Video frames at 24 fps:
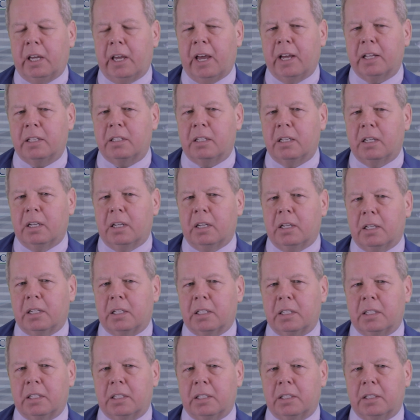at
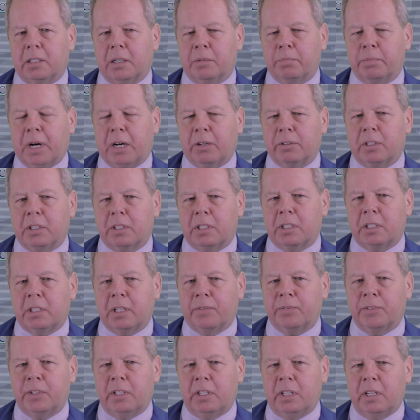about
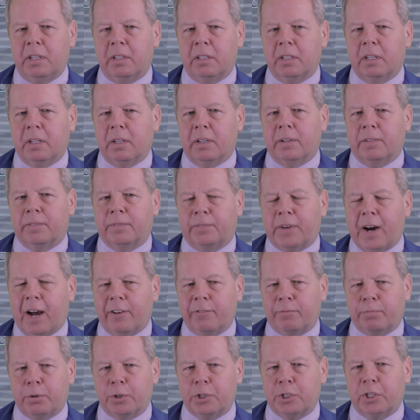
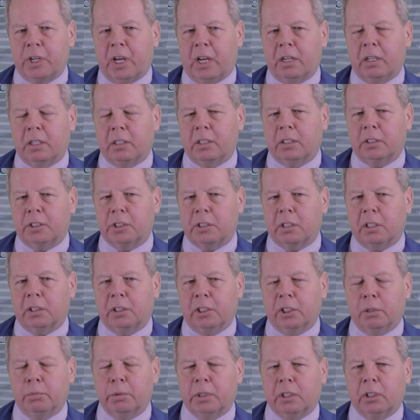75%, just a
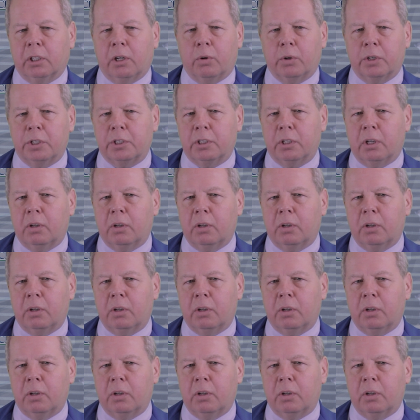little bit lower.